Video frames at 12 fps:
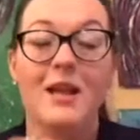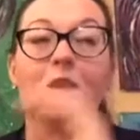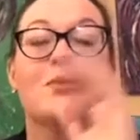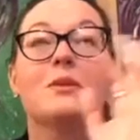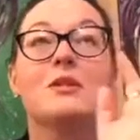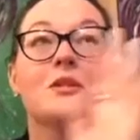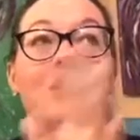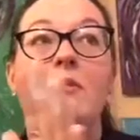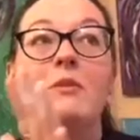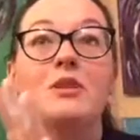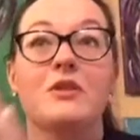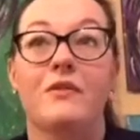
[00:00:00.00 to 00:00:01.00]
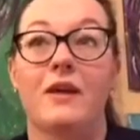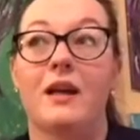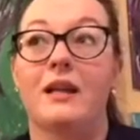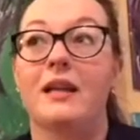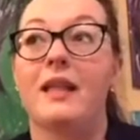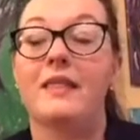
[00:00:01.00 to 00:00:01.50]
It was so much
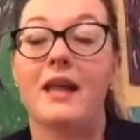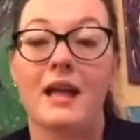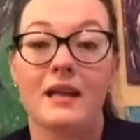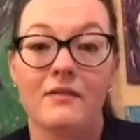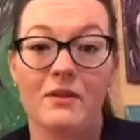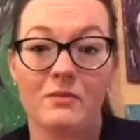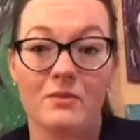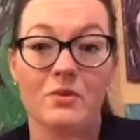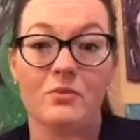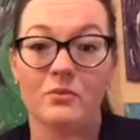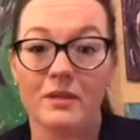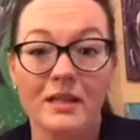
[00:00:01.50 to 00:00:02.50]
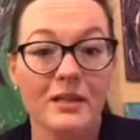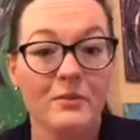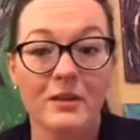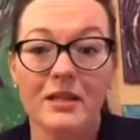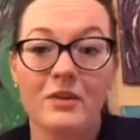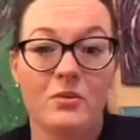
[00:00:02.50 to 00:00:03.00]
fun, and that event was a really,
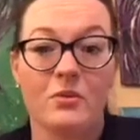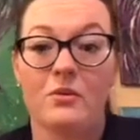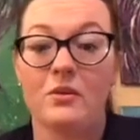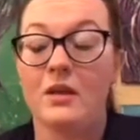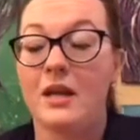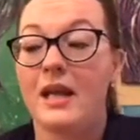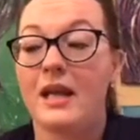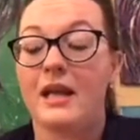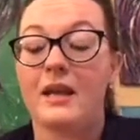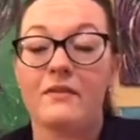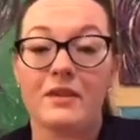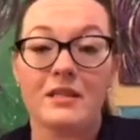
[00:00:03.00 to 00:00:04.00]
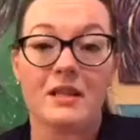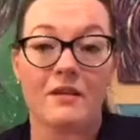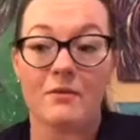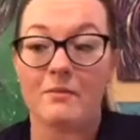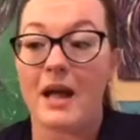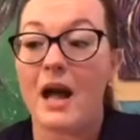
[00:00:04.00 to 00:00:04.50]
really cool event of
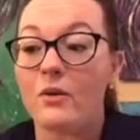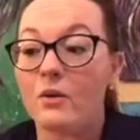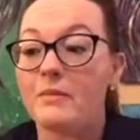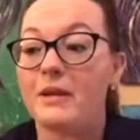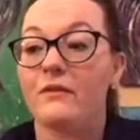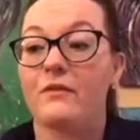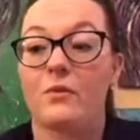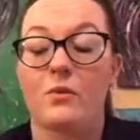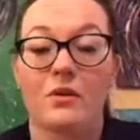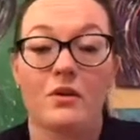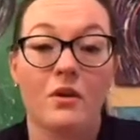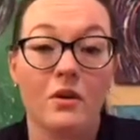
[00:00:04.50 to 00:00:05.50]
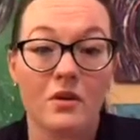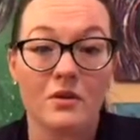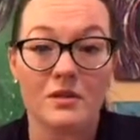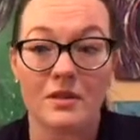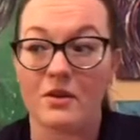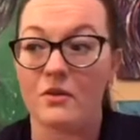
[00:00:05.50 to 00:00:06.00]
empowerment for
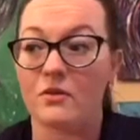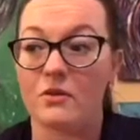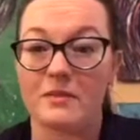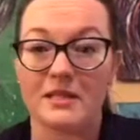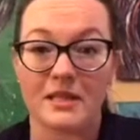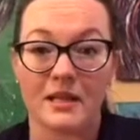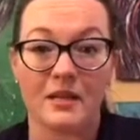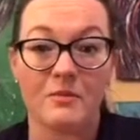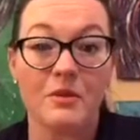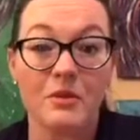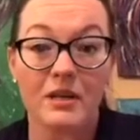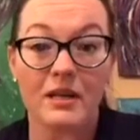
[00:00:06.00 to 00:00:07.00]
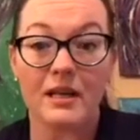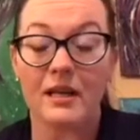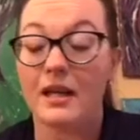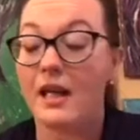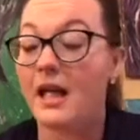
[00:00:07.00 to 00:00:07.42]
girls in the Oklahoma City community.